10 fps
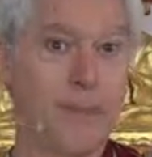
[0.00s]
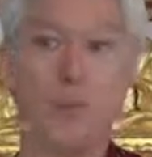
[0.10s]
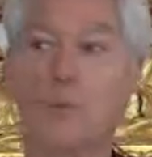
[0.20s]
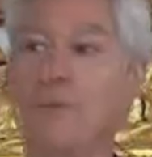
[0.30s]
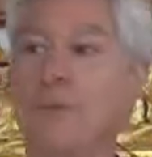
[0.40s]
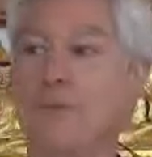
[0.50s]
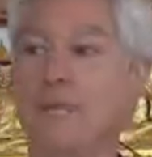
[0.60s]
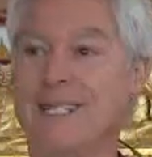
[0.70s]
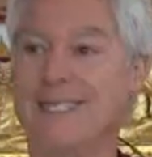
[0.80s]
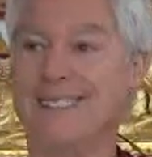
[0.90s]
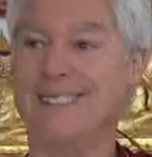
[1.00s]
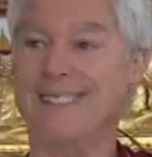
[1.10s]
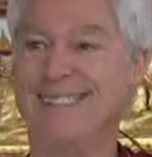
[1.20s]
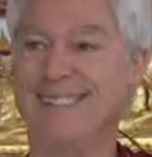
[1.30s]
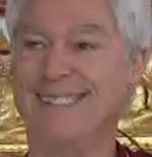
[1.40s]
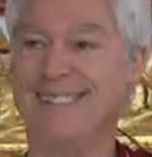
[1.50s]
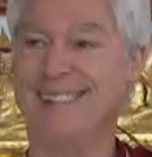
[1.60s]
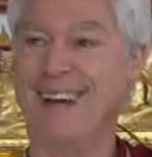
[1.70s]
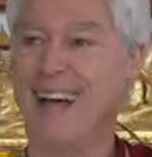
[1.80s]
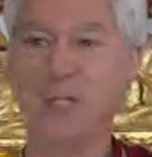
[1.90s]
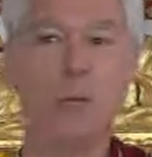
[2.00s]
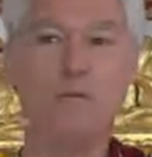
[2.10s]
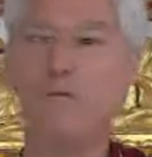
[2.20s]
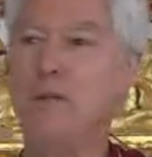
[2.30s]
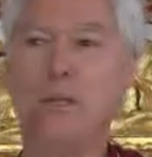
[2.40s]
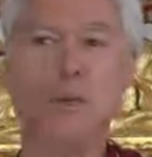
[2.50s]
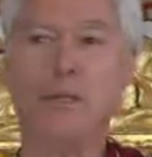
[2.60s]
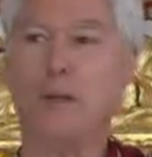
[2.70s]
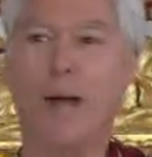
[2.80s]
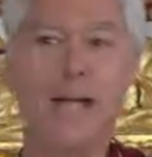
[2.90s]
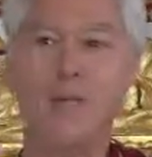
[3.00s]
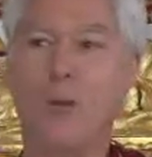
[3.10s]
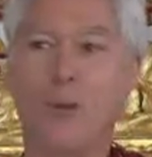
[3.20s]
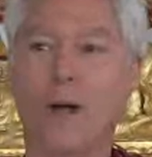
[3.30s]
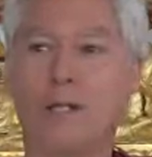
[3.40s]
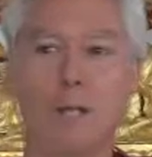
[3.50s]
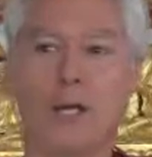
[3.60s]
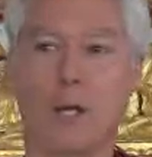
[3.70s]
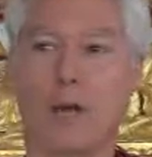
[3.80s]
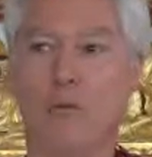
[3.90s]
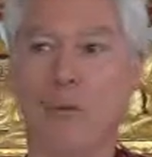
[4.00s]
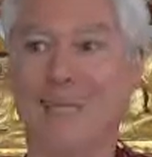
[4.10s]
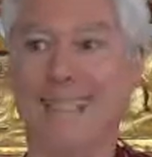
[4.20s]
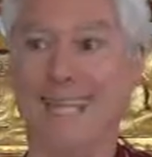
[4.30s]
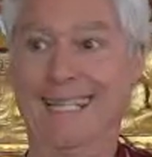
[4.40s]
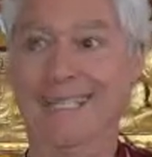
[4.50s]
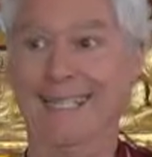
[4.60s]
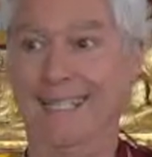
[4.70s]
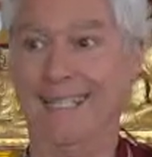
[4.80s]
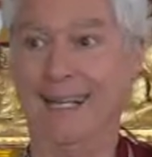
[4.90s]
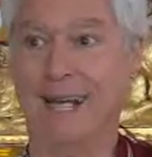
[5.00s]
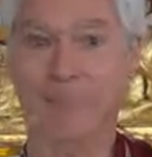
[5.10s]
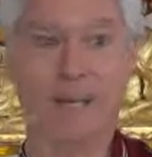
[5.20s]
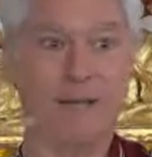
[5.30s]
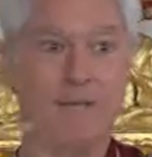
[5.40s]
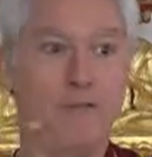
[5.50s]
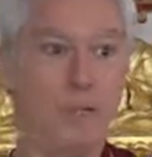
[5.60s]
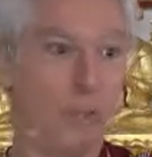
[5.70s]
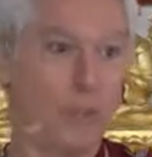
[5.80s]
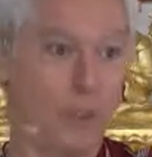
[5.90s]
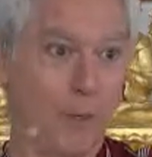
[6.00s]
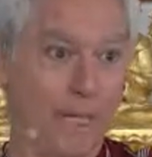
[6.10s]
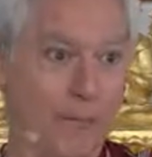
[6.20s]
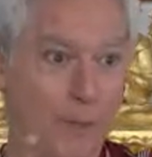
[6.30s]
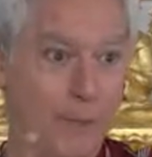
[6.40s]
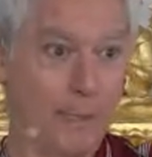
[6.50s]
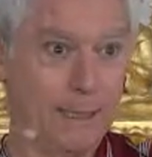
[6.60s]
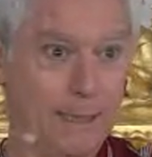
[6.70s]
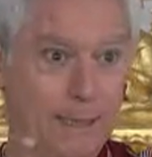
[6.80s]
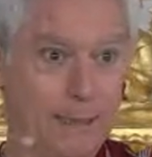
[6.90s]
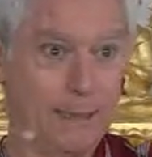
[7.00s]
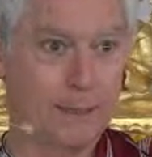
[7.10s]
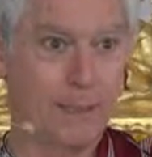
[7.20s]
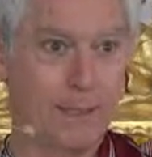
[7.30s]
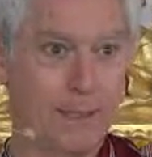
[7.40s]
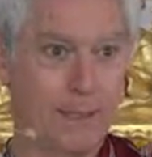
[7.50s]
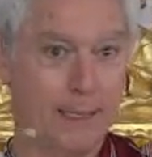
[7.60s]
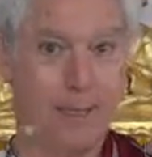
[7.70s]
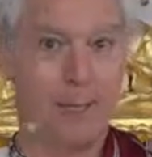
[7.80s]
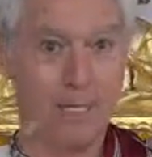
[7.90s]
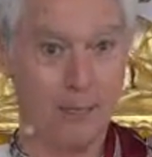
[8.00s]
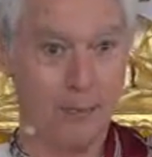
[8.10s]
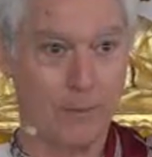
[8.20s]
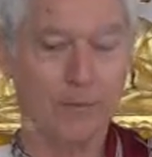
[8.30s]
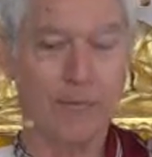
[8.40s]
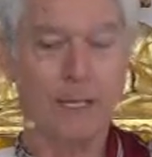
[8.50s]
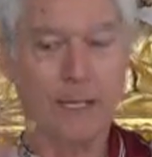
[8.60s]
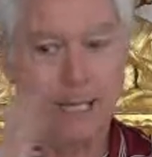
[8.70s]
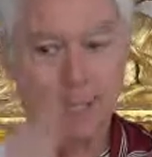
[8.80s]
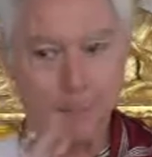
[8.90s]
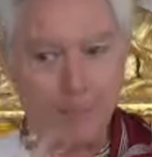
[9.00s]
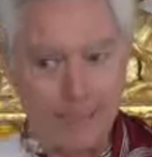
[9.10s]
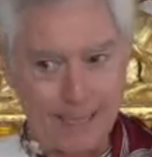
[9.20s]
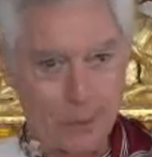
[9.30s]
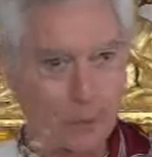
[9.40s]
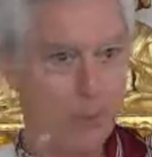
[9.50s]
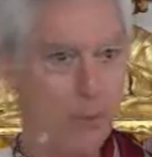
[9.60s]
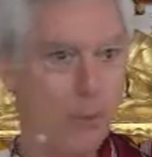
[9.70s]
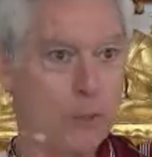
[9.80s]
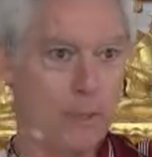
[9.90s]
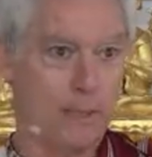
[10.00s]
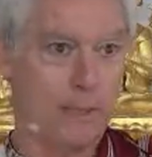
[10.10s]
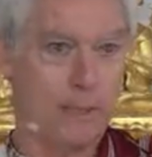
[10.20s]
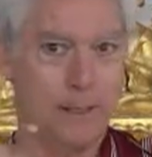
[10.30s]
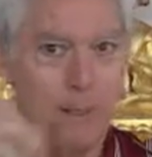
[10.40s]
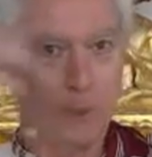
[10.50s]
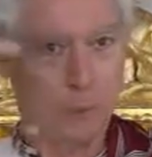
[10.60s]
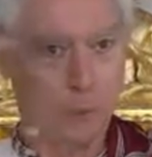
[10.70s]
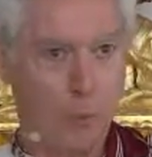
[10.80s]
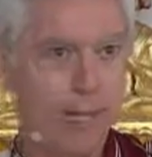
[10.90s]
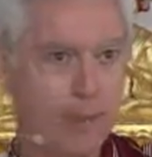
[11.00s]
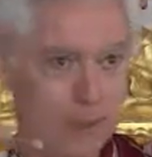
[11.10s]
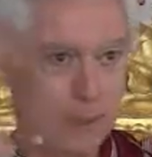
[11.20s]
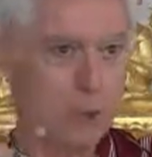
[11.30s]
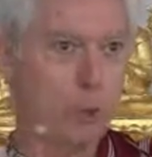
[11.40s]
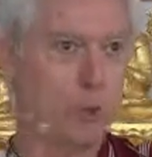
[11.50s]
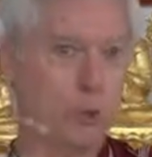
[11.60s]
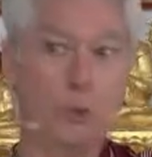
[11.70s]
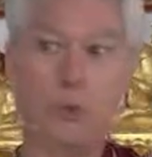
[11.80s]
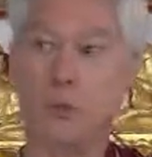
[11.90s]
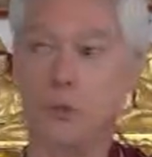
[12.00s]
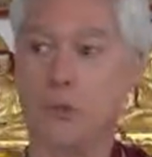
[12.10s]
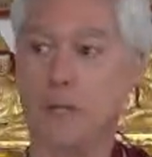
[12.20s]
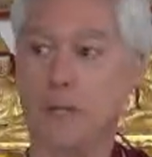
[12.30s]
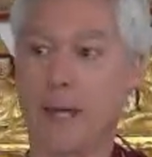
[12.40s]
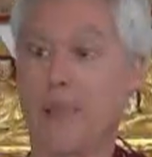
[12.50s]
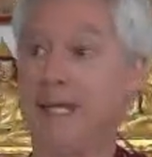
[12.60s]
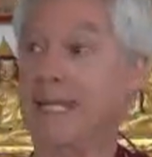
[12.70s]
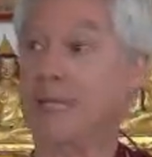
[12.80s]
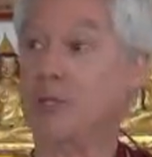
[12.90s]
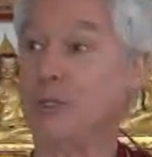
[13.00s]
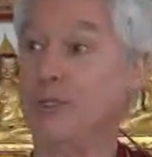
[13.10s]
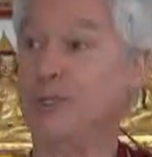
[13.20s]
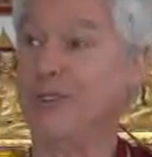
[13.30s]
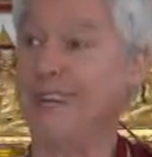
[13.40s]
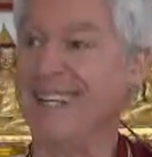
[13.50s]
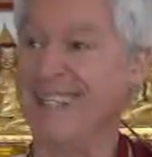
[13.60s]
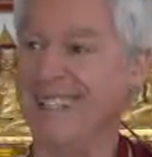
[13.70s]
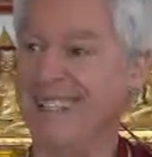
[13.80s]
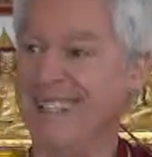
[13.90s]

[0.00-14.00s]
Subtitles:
Not with the motivation. I don't feel with you. I don't want to cut off women's heads. I'm not going to feel with you on that one. Sorry, that's evil. But there's a person there who's right now so delusional that thinks that's justified.